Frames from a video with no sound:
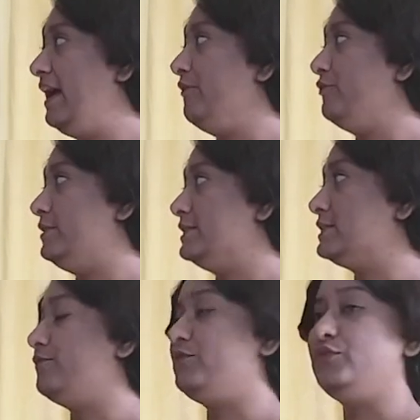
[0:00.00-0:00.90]
with
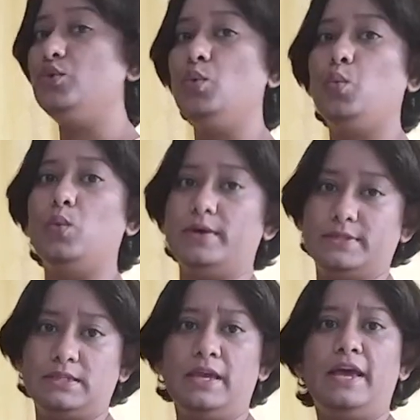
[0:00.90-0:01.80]
this few
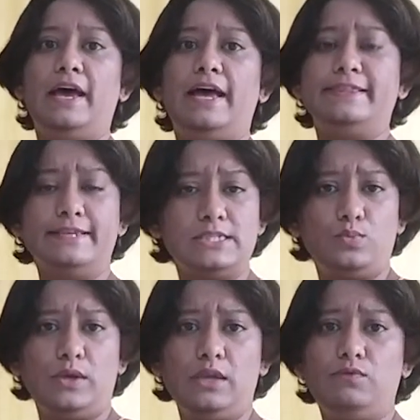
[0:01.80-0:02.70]
words. And this
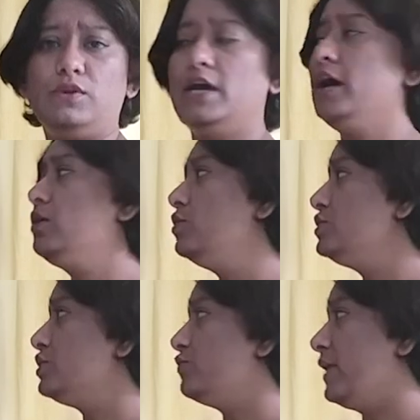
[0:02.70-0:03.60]
week we are going
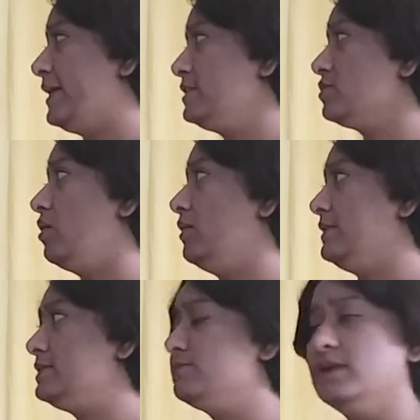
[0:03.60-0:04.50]
to revise all
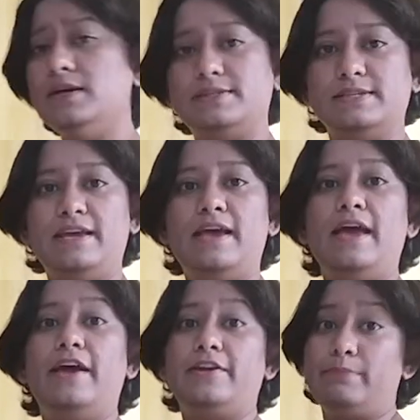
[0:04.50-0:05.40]
these words.
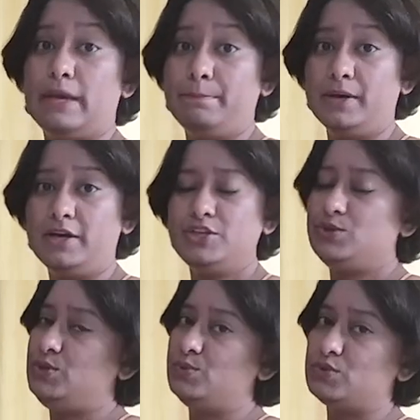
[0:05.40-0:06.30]
Remember to
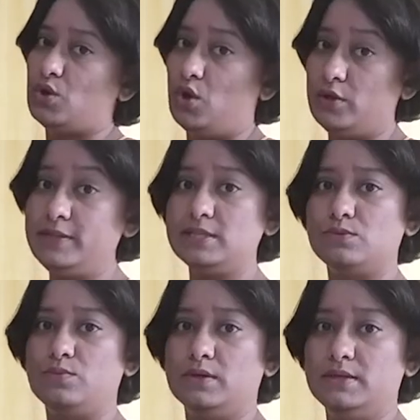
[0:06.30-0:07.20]
use all these
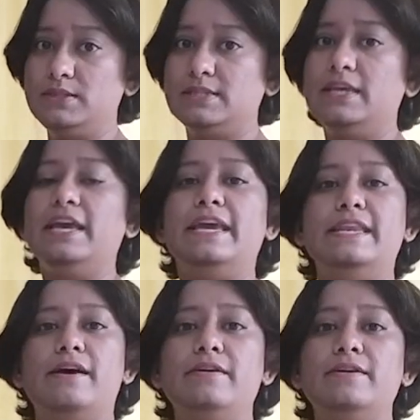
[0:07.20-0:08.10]
words in our